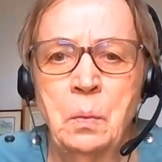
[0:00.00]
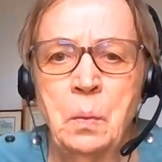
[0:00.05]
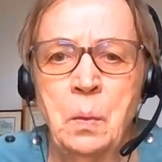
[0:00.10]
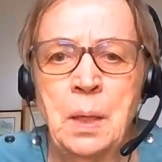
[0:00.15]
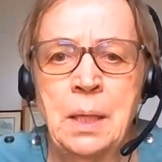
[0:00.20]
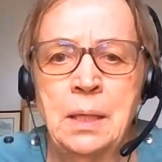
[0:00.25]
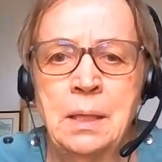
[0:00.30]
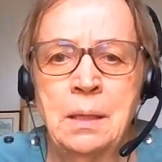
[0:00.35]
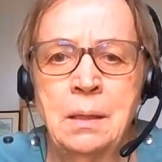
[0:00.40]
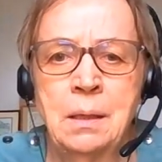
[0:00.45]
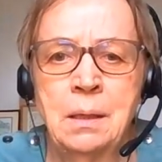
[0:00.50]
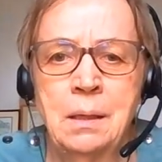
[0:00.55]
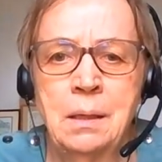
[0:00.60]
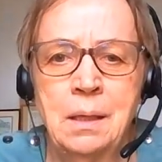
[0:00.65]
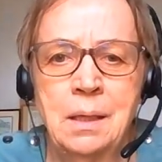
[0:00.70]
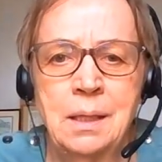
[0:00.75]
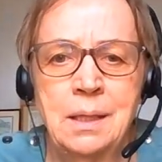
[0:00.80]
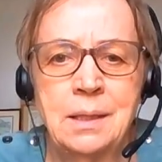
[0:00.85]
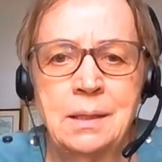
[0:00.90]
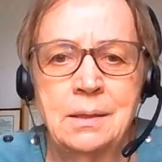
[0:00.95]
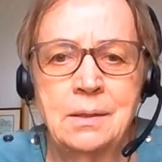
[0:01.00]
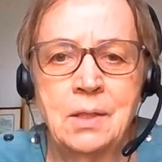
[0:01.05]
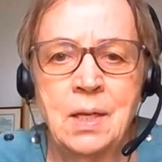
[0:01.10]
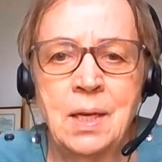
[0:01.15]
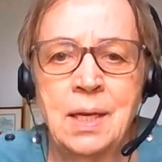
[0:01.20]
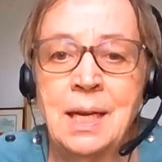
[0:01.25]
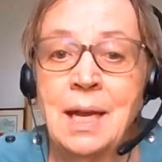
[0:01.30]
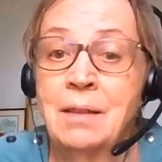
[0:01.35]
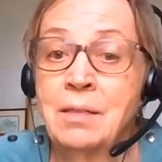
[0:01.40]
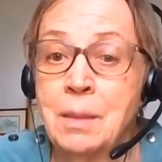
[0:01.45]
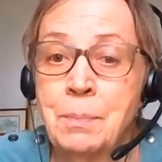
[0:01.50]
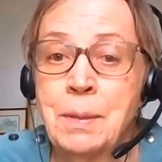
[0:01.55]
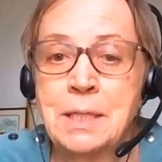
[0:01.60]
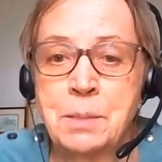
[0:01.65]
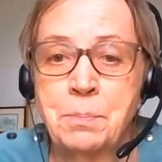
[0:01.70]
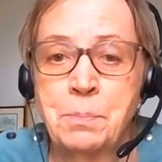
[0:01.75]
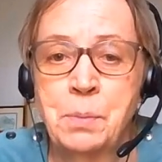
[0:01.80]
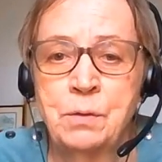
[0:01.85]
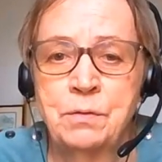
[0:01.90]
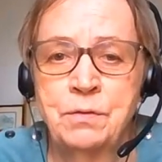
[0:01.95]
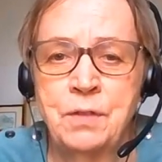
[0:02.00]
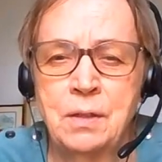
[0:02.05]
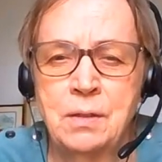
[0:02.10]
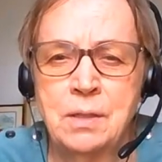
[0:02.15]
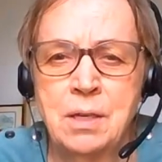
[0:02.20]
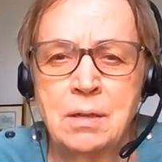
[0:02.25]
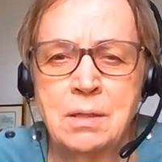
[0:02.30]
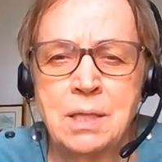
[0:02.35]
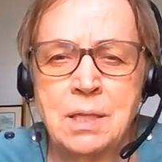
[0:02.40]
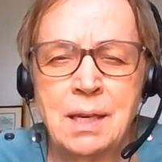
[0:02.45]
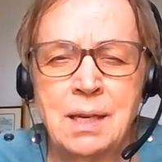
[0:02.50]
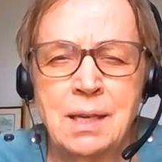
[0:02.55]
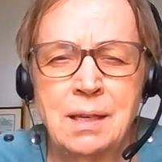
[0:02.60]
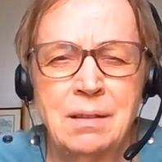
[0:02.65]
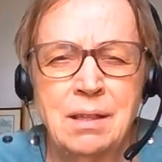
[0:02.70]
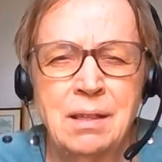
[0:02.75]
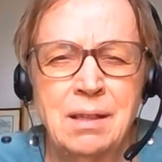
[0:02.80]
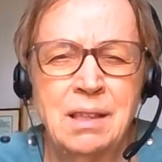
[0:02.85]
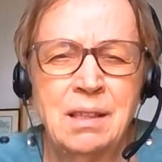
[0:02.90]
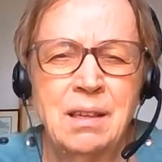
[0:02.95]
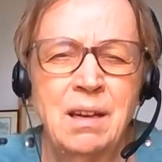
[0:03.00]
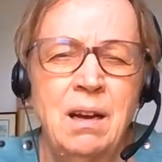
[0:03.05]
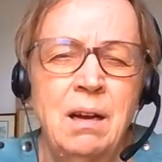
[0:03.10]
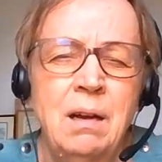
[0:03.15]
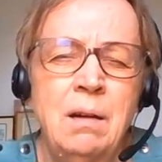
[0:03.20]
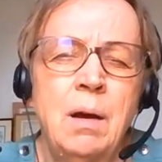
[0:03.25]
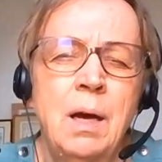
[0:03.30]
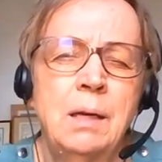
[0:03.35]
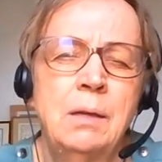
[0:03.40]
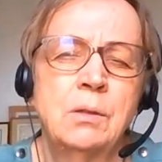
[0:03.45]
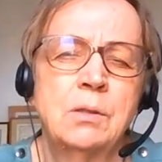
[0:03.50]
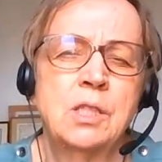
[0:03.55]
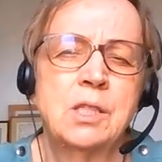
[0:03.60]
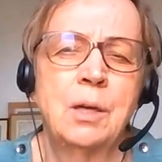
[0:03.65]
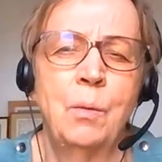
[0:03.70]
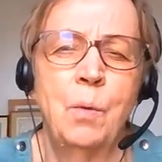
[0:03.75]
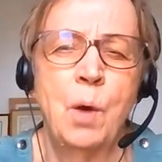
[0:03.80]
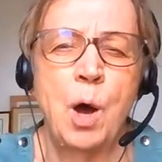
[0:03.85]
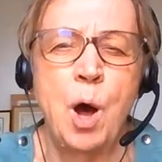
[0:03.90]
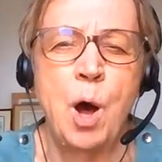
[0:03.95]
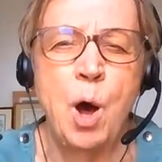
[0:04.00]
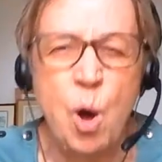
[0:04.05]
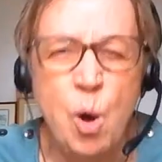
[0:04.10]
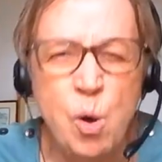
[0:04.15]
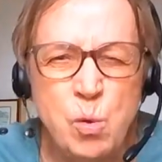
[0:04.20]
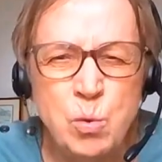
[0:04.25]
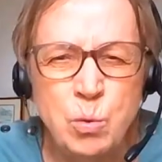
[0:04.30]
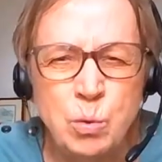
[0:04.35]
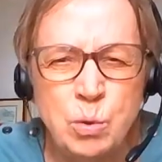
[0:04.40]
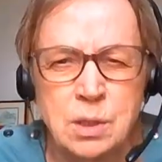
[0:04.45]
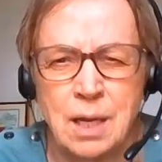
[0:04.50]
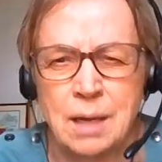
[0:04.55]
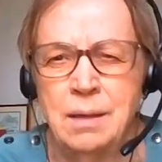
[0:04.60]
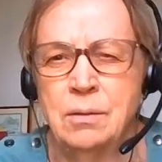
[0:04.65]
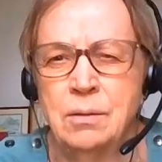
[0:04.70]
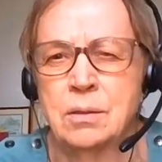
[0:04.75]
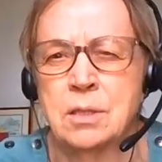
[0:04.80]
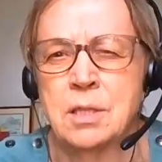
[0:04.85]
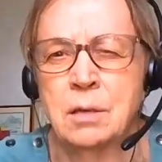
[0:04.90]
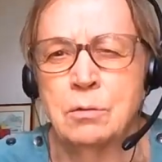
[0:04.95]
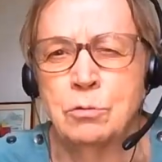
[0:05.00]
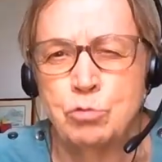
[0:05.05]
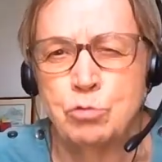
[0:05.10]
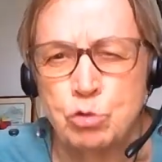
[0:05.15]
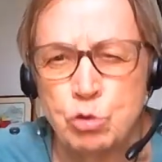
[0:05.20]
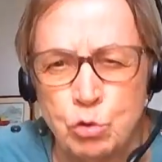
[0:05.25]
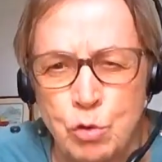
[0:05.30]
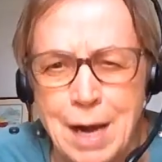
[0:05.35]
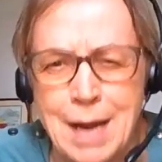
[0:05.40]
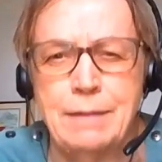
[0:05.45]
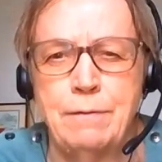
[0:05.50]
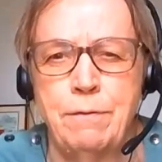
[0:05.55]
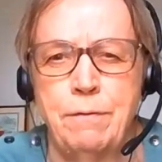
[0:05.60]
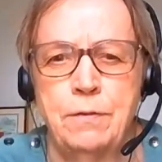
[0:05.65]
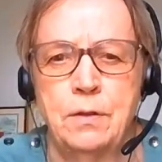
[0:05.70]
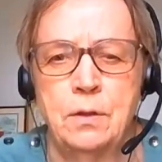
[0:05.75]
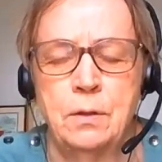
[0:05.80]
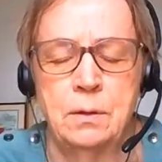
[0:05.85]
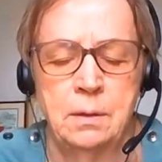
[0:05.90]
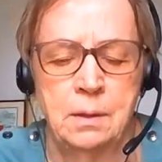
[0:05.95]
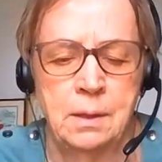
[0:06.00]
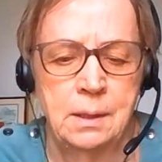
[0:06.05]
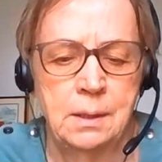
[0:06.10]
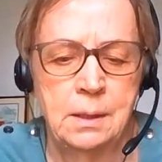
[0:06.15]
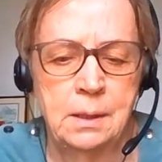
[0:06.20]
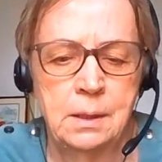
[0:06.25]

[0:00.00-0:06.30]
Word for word: when I had the passport photo taken and thinking, oh, I look so old, I look so dreadful.